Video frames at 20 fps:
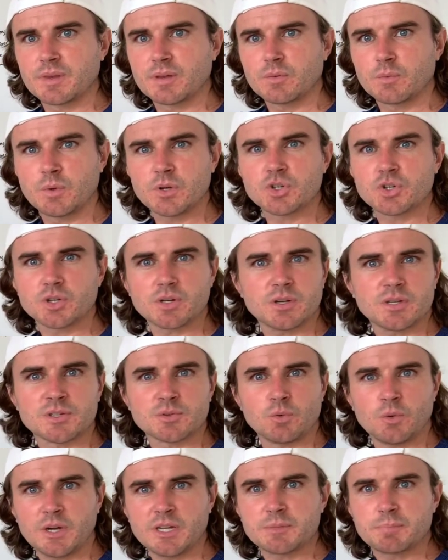which has
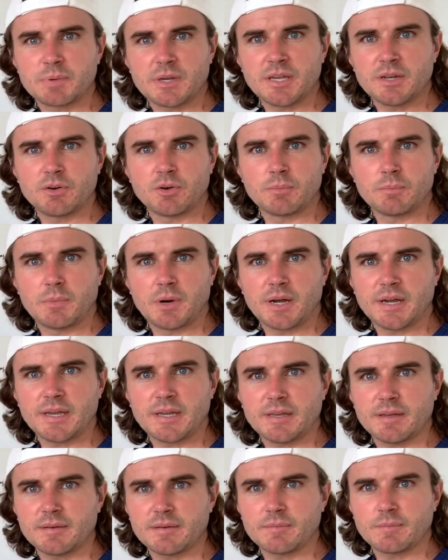always been on
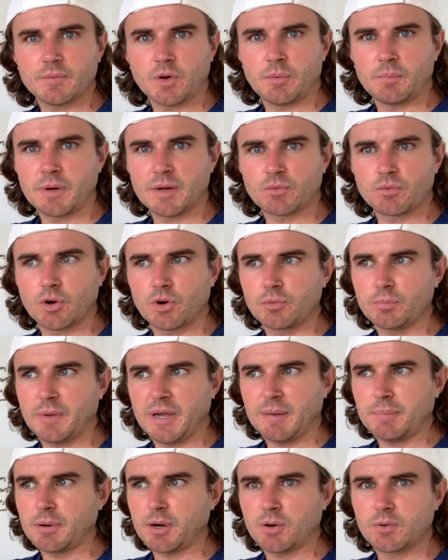my
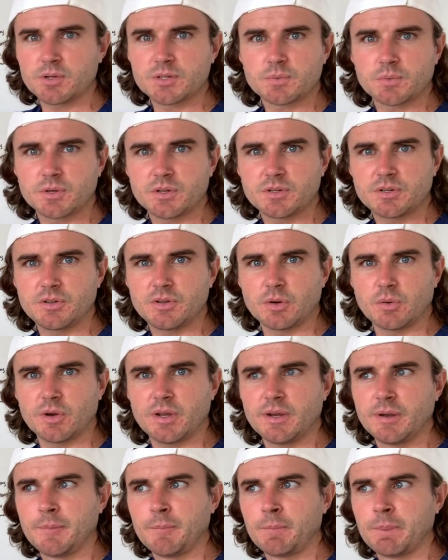roadmap, I always wanted to do
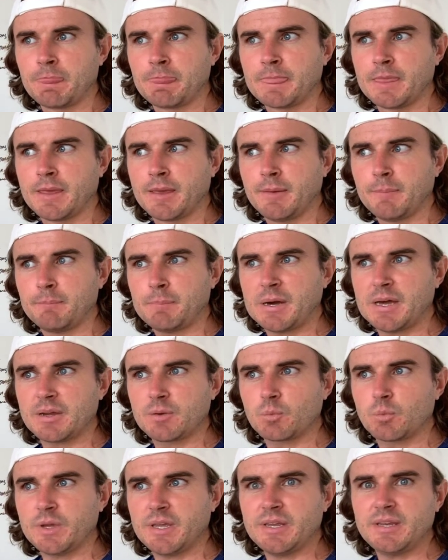it,
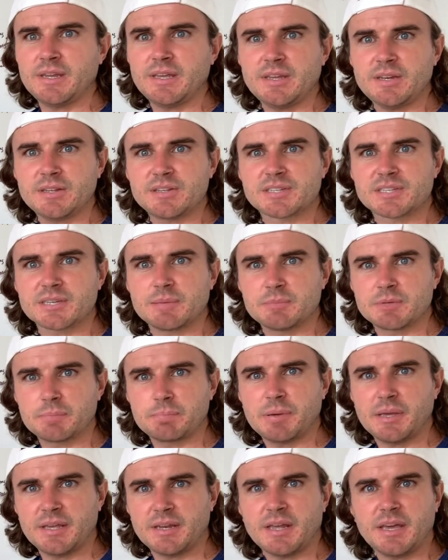but we needed
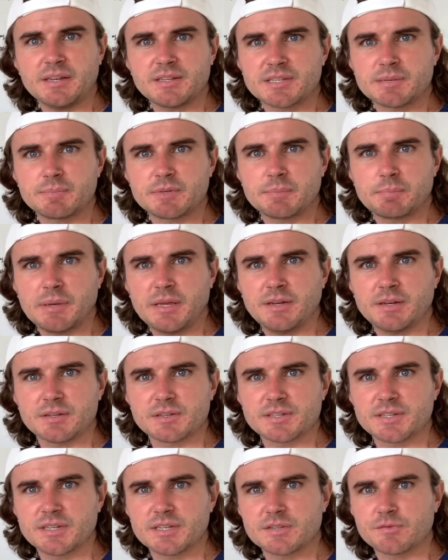it had some
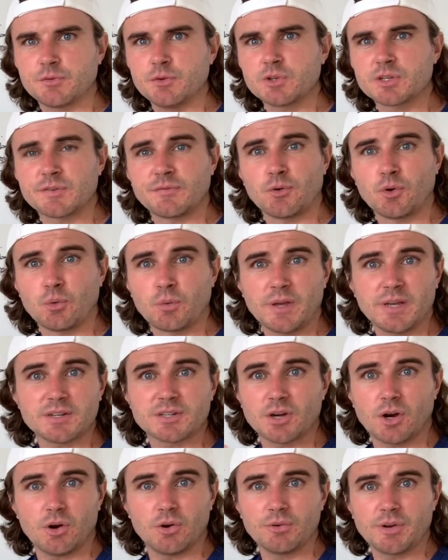dependencies. First of all, we had
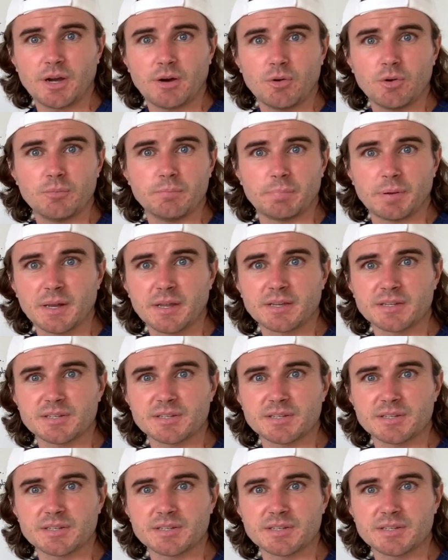to own our own billing